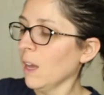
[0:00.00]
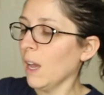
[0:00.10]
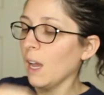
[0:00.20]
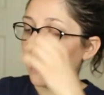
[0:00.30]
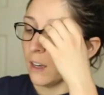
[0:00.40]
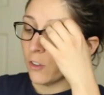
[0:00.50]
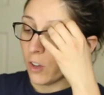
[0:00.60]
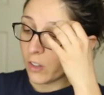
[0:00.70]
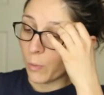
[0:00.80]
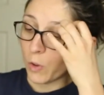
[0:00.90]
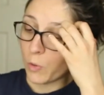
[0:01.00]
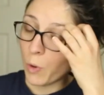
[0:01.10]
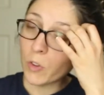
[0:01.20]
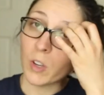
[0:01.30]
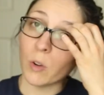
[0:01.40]
And it talks about
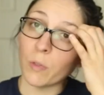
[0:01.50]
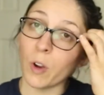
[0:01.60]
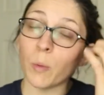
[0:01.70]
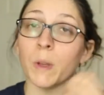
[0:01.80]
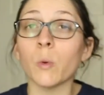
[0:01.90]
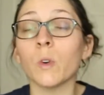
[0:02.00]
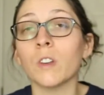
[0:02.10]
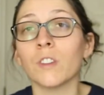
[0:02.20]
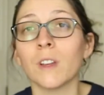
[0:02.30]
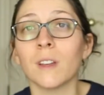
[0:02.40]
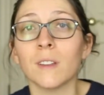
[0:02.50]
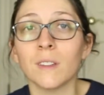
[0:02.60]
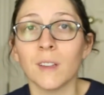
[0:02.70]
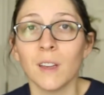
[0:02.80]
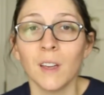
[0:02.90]
small-scale farming, which
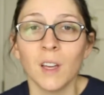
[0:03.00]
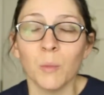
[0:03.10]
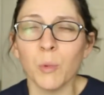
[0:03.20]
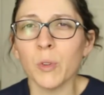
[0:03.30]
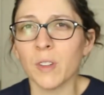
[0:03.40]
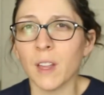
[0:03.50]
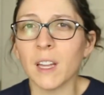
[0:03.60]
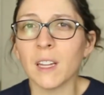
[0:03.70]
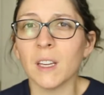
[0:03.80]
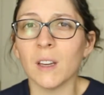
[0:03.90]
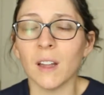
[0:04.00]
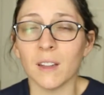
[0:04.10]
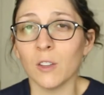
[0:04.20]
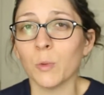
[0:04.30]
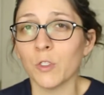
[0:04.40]
is most likely at
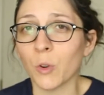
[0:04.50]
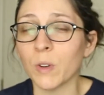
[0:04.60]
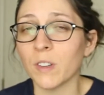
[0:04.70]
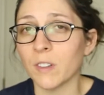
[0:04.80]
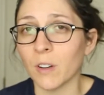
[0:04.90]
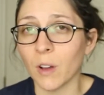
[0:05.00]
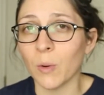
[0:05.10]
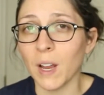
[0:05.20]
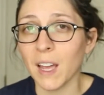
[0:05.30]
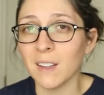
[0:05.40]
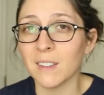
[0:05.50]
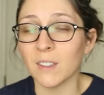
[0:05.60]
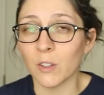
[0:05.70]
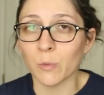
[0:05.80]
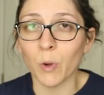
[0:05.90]
least what you're going to start out as,
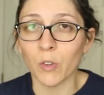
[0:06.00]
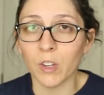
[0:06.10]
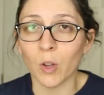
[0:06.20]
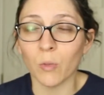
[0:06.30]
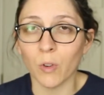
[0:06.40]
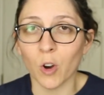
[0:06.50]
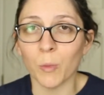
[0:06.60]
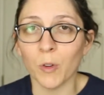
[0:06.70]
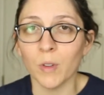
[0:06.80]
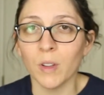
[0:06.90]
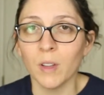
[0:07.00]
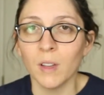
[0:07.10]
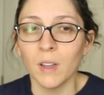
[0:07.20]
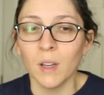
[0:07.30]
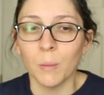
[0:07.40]
is small-scale farmer.
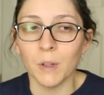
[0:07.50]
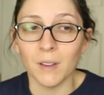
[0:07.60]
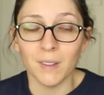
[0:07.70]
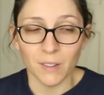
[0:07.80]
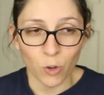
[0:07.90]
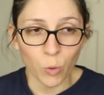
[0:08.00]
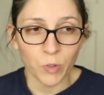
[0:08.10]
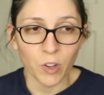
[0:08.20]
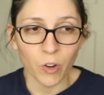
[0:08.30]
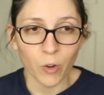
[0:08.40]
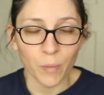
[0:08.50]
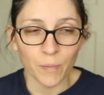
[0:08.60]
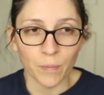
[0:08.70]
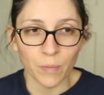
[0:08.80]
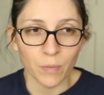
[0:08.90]
Because as a homesteader,
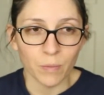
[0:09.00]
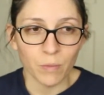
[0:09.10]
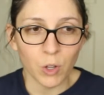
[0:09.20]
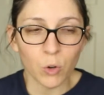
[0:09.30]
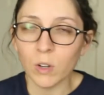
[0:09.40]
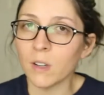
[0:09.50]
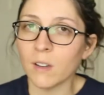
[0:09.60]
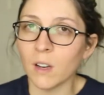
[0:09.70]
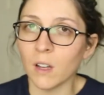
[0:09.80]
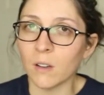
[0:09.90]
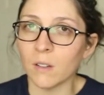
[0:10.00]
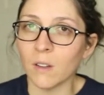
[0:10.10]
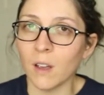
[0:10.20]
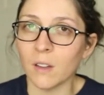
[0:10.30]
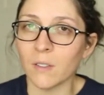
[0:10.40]
you don't need 10
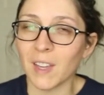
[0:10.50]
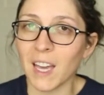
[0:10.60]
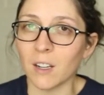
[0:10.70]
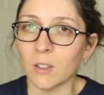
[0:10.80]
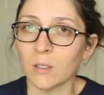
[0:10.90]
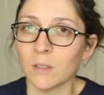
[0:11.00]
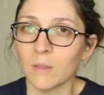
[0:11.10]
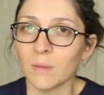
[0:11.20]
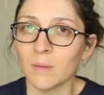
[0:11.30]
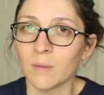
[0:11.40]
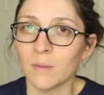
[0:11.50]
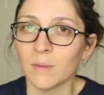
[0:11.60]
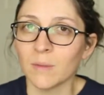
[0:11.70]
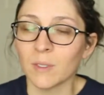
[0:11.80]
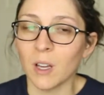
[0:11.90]
heads of cattle,
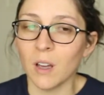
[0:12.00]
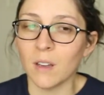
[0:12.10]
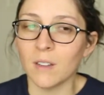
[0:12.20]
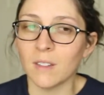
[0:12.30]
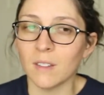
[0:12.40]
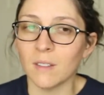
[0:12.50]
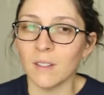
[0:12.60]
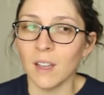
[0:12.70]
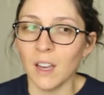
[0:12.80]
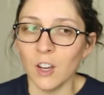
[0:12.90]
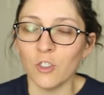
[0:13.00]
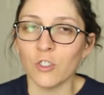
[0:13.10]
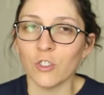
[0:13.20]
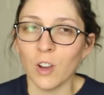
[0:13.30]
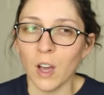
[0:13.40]
because
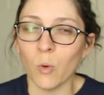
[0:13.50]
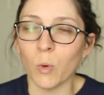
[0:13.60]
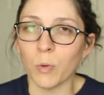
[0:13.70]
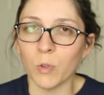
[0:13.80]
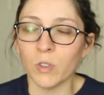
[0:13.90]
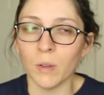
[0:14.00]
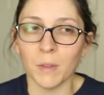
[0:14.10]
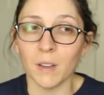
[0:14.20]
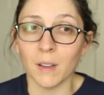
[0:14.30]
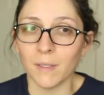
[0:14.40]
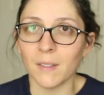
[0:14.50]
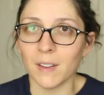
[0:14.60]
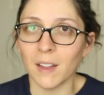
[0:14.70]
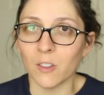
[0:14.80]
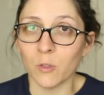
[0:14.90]
each cow will produce something like
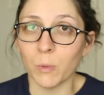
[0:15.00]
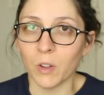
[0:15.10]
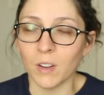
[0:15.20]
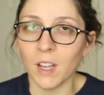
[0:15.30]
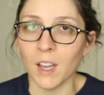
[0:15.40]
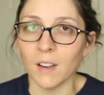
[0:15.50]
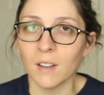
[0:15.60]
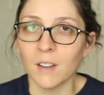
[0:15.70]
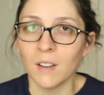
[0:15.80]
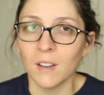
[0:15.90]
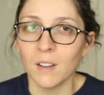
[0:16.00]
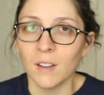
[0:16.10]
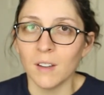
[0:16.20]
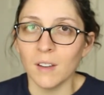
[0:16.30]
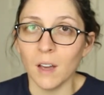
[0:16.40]
gallons of milk a day.
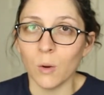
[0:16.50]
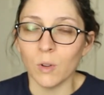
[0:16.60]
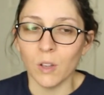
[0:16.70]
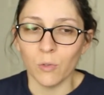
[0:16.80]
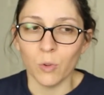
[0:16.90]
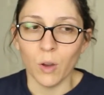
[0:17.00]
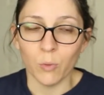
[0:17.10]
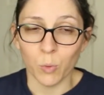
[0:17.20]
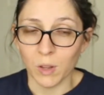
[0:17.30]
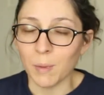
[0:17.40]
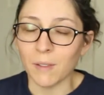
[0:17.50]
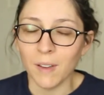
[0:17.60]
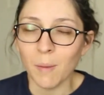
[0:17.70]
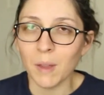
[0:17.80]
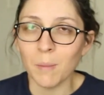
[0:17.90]
Now, if you have a really big
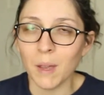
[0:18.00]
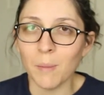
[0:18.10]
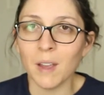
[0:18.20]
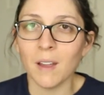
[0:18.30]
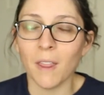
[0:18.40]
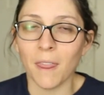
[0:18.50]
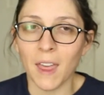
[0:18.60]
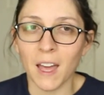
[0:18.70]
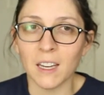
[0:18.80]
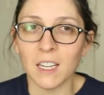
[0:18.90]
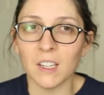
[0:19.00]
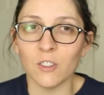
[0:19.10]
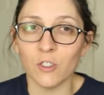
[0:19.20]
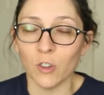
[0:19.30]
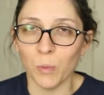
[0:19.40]
family, maybe that
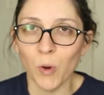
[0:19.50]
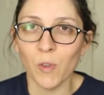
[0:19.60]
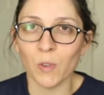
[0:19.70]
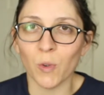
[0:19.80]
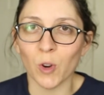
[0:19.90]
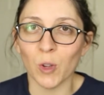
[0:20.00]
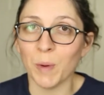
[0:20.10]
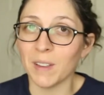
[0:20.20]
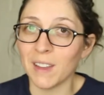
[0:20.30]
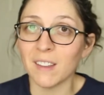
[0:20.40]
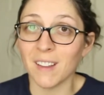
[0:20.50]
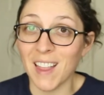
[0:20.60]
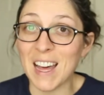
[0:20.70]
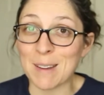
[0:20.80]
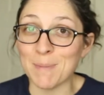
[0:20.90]
is just perfect for you, but that's a
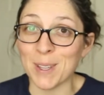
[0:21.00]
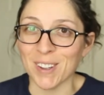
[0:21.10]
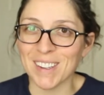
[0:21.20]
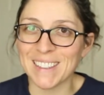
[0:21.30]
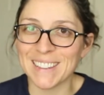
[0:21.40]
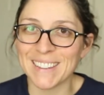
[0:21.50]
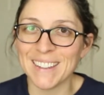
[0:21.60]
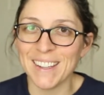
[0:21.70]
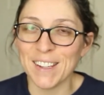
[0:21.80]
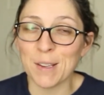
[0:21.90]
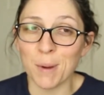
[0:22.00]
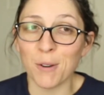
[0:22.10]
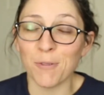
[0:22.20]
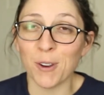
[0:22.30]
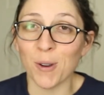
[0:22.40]
lot of milk. You
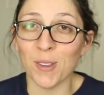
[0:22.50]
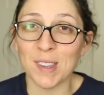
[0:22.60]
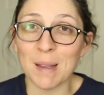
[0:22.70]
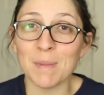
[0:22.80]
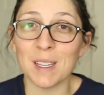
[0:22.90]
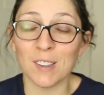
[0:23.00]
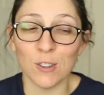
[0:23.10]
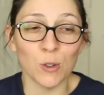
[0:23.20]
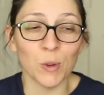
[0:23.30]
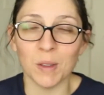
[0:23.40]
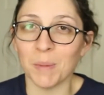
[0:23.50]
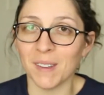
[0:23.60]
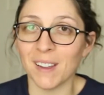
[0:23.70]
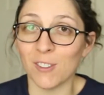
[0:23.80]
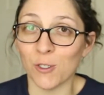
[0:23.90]
better figure out something to do with it
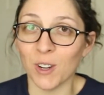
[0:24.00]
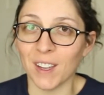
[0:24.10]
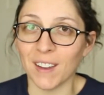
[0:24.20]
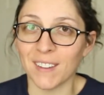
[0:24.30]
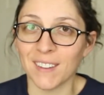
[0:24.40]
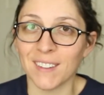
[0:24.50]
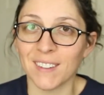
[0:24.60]
besides drink it.